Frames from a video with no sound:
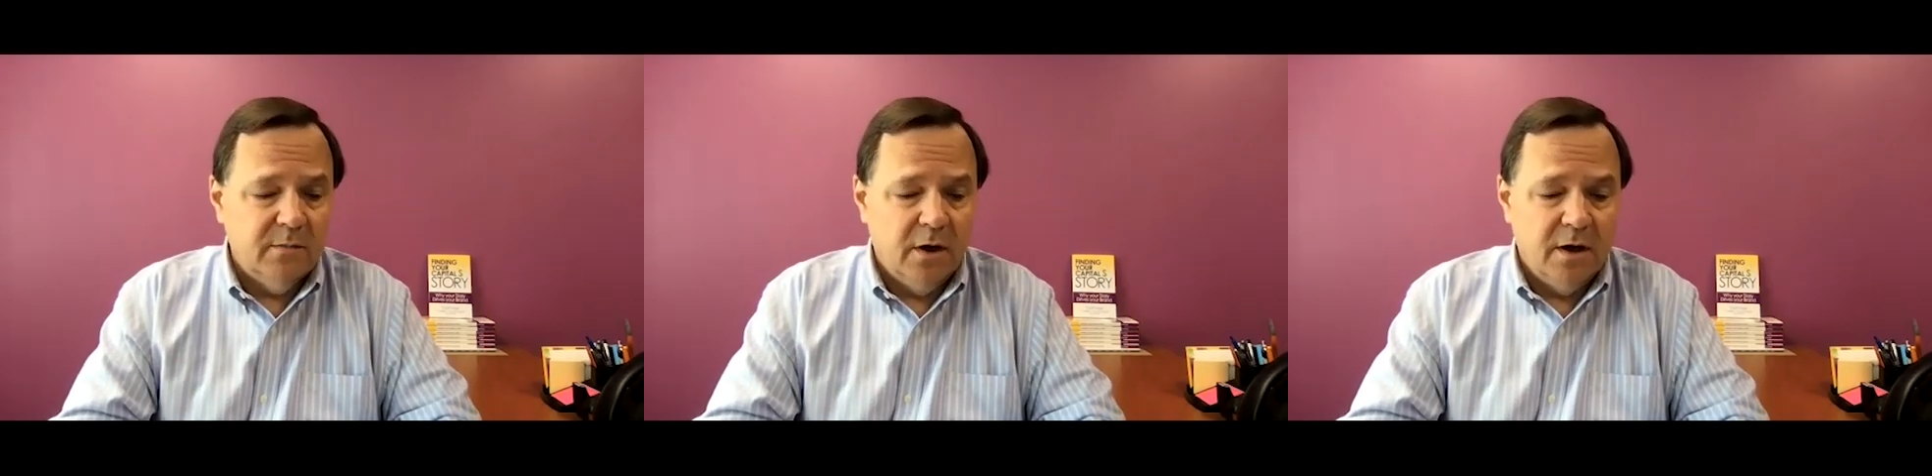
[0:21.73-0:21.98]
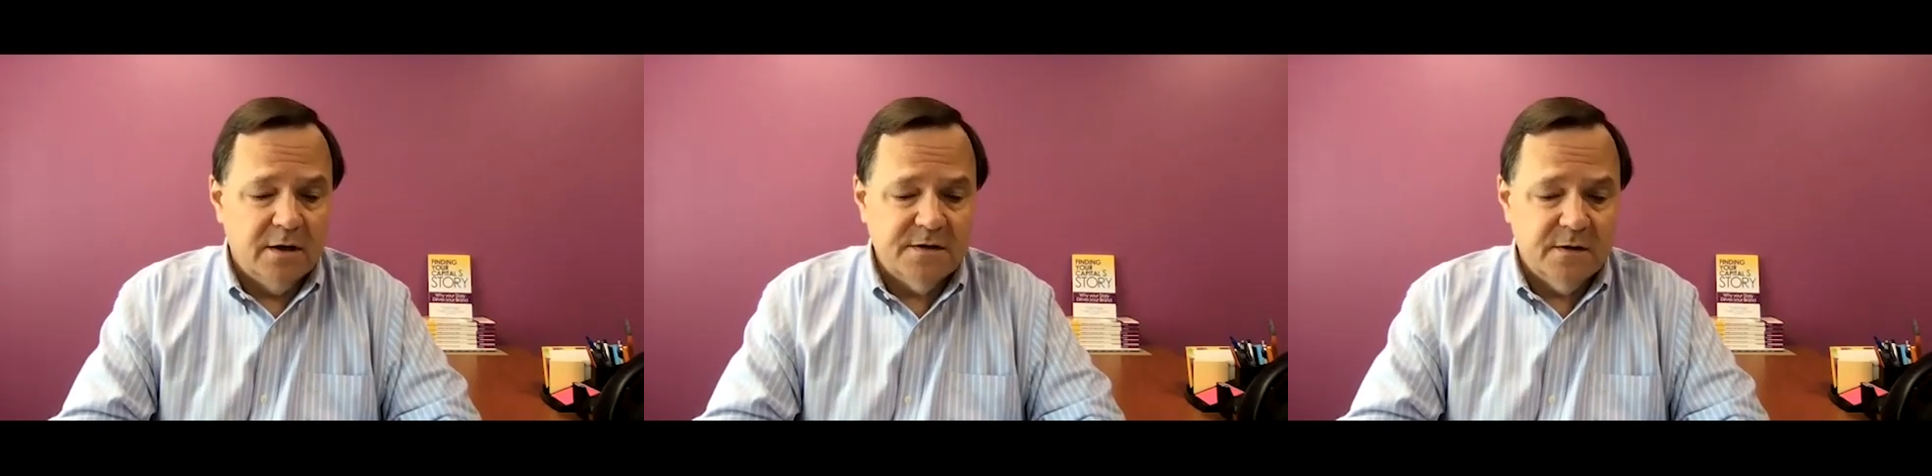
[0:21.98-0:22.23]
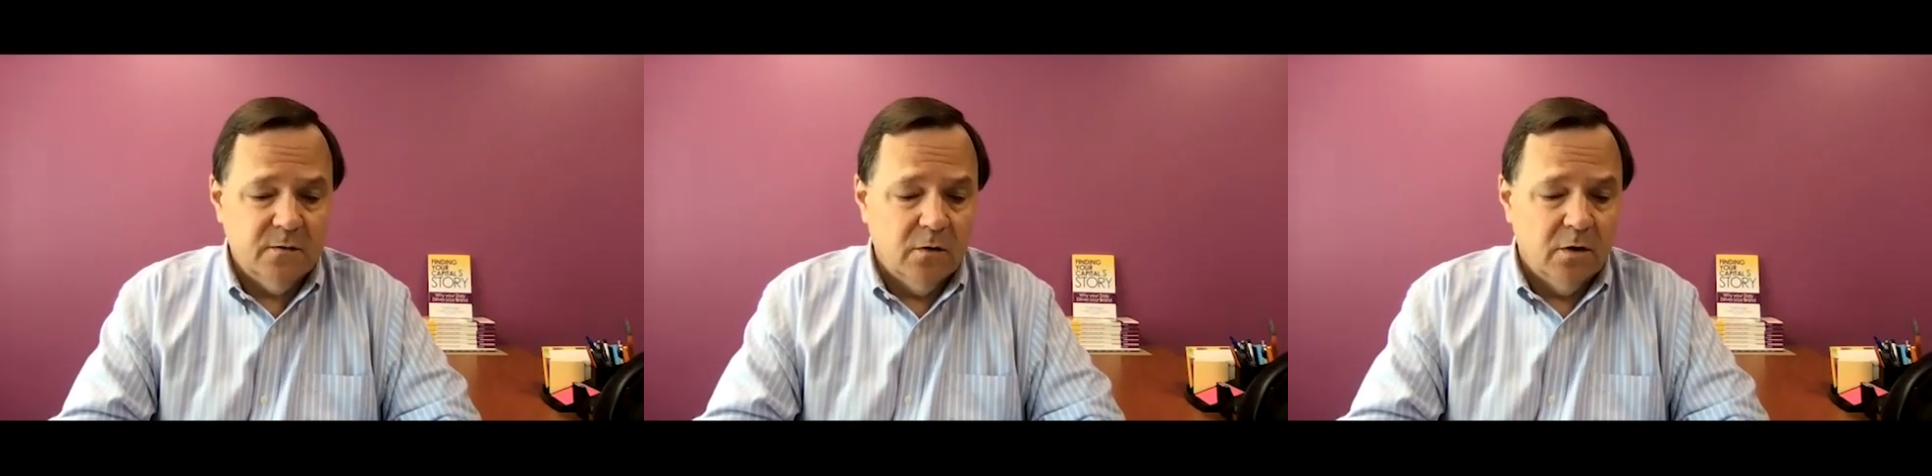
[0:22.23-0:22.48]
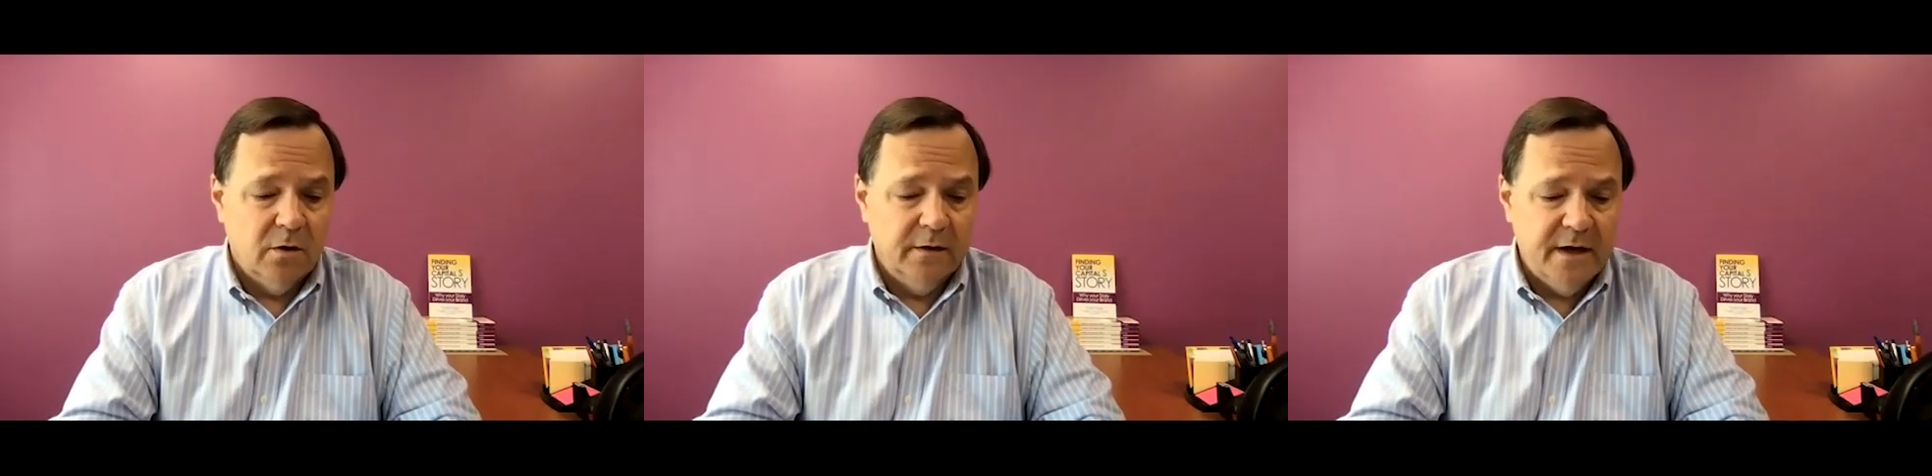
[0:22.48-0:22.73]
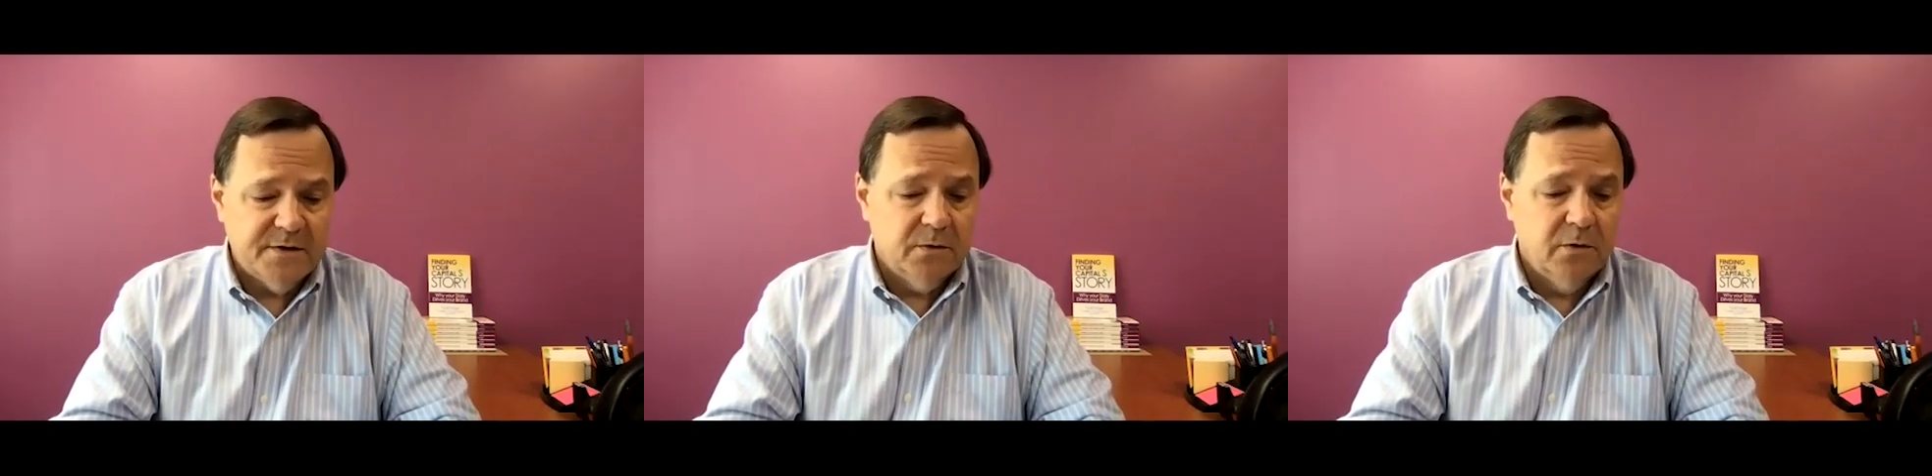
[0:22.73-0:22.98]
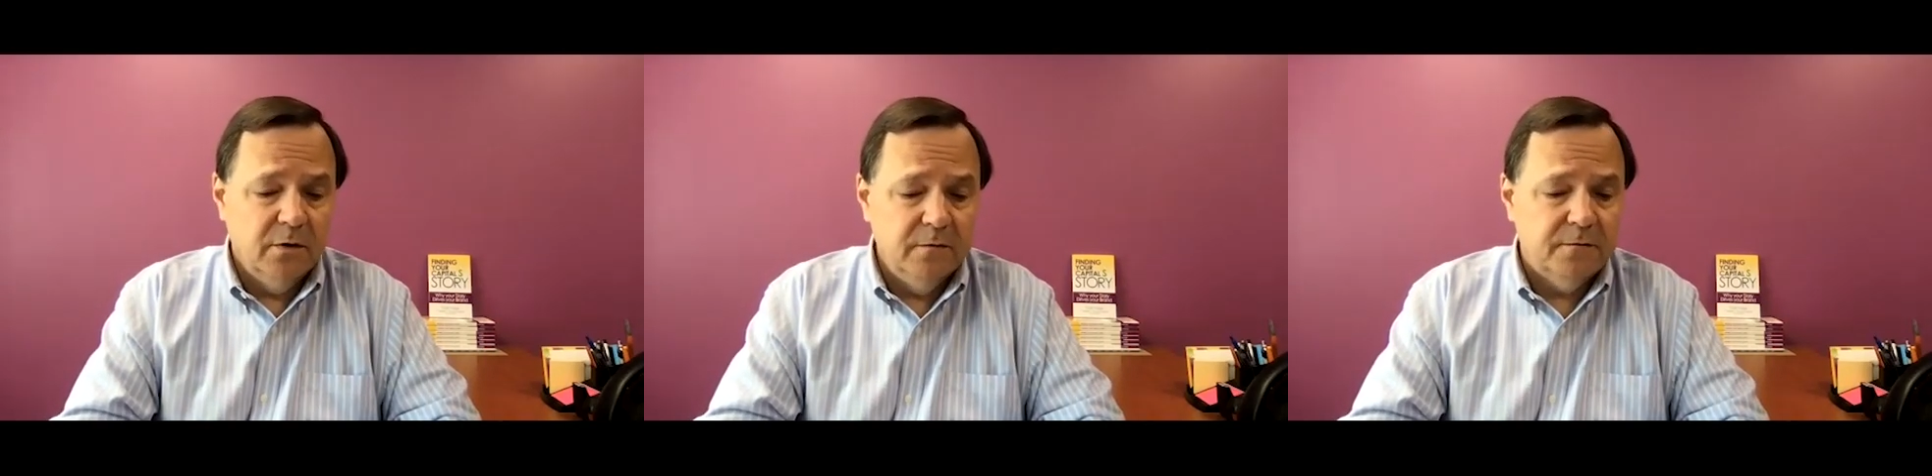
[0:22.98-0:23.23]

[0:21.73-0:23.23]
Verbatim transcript: blogs in the world and has her own